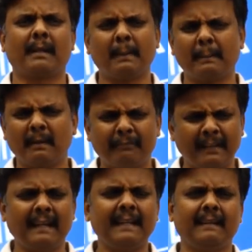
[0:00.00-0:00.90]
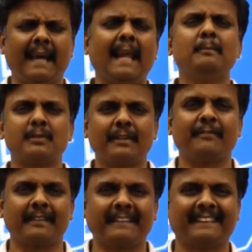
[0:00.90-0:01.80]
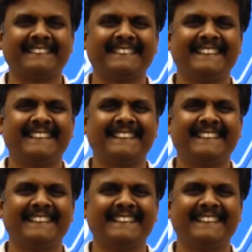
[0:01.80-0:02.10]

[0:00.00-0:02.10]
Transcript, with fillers: remember fairly almost everything.